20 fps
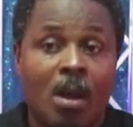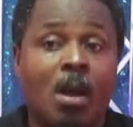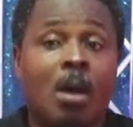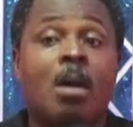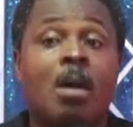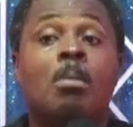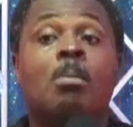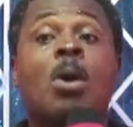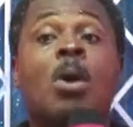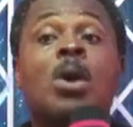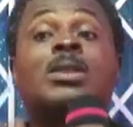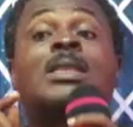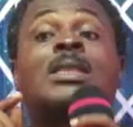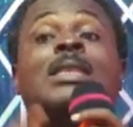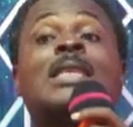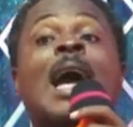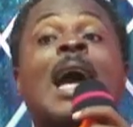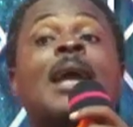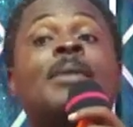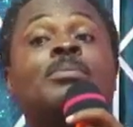most
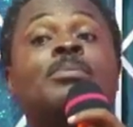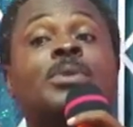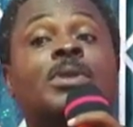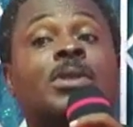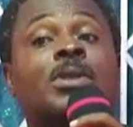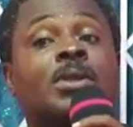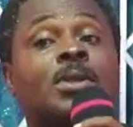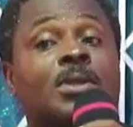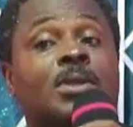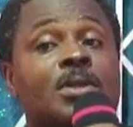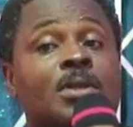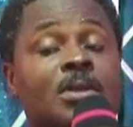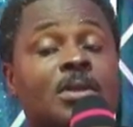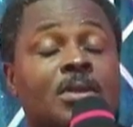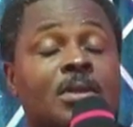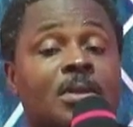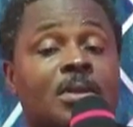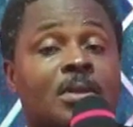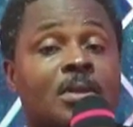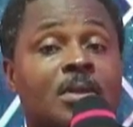times
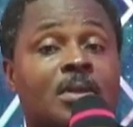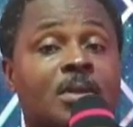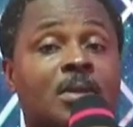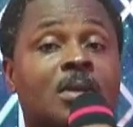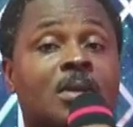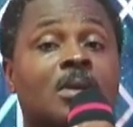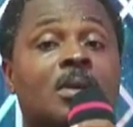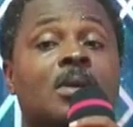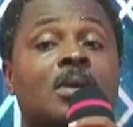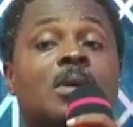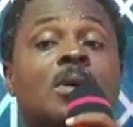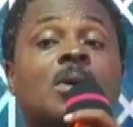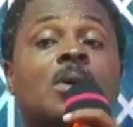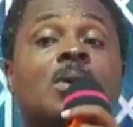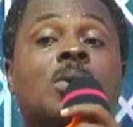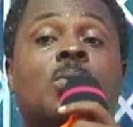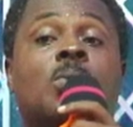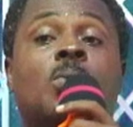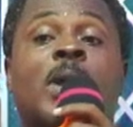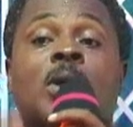
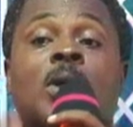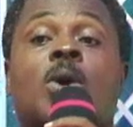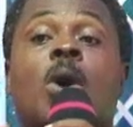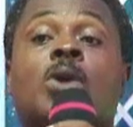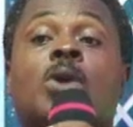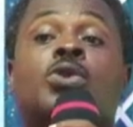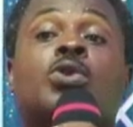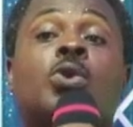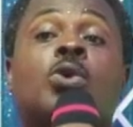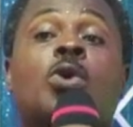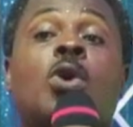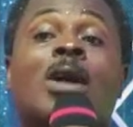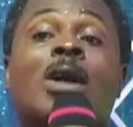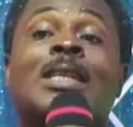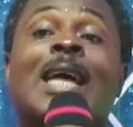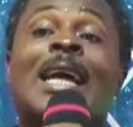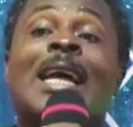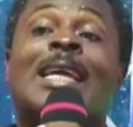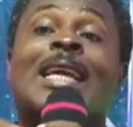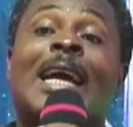we go to God
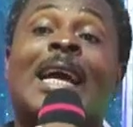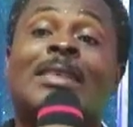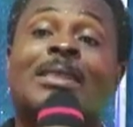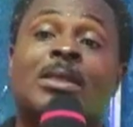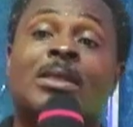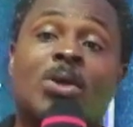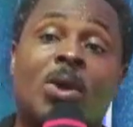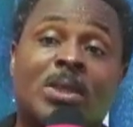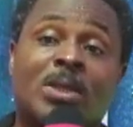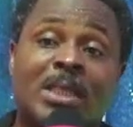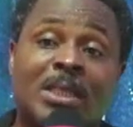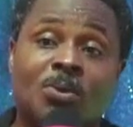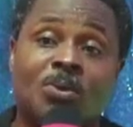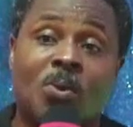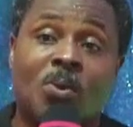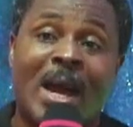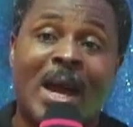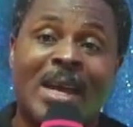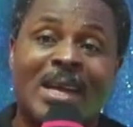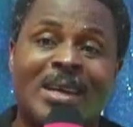and get nothing.
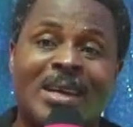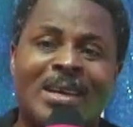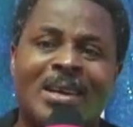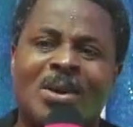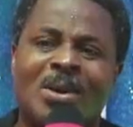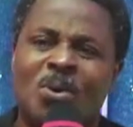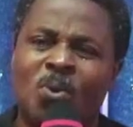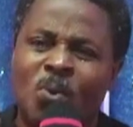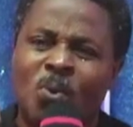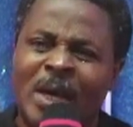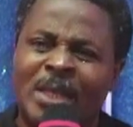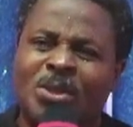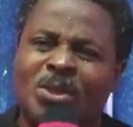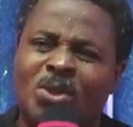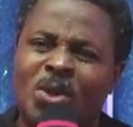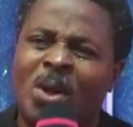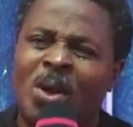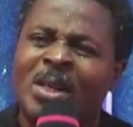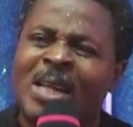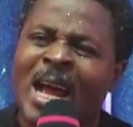Why? We
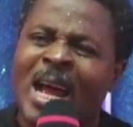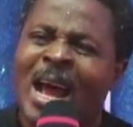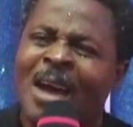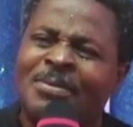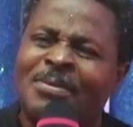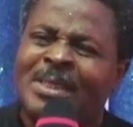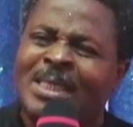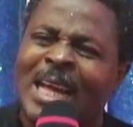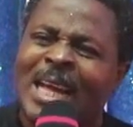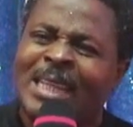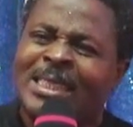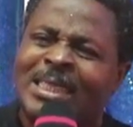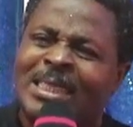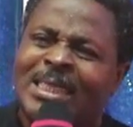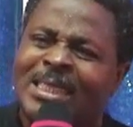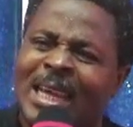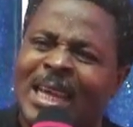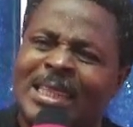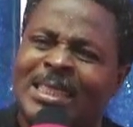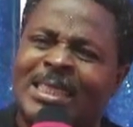don't have that
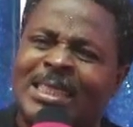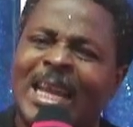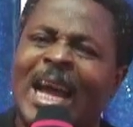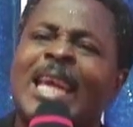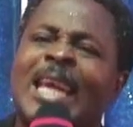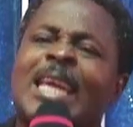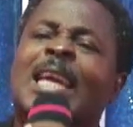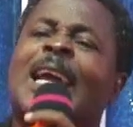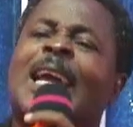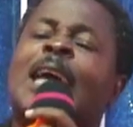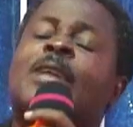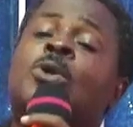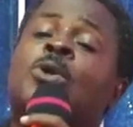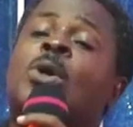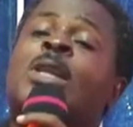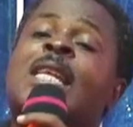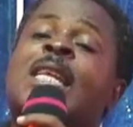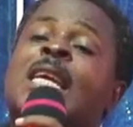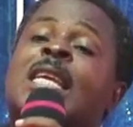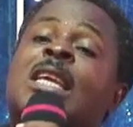sense that He can
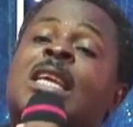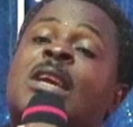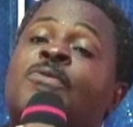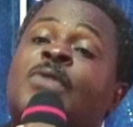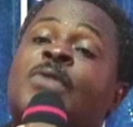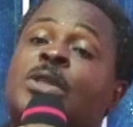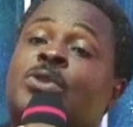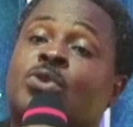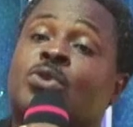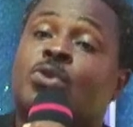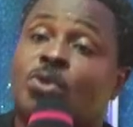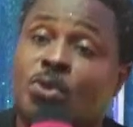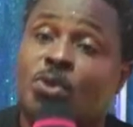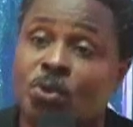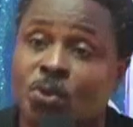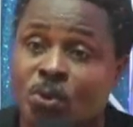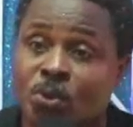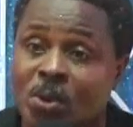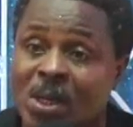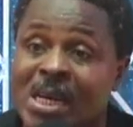only give it to you
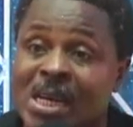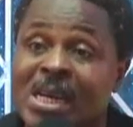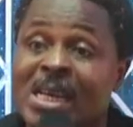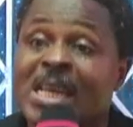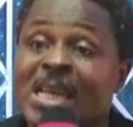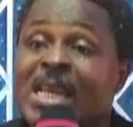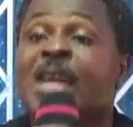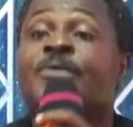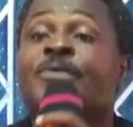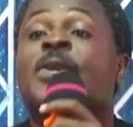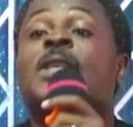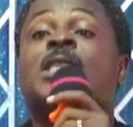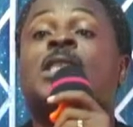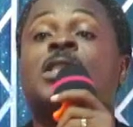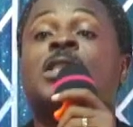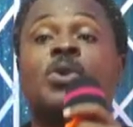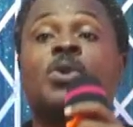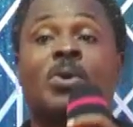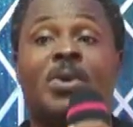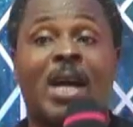if it is
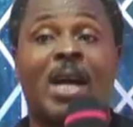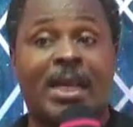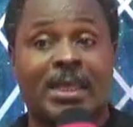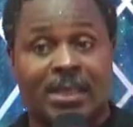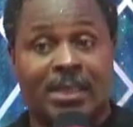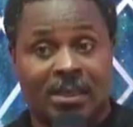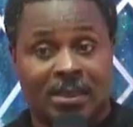your right.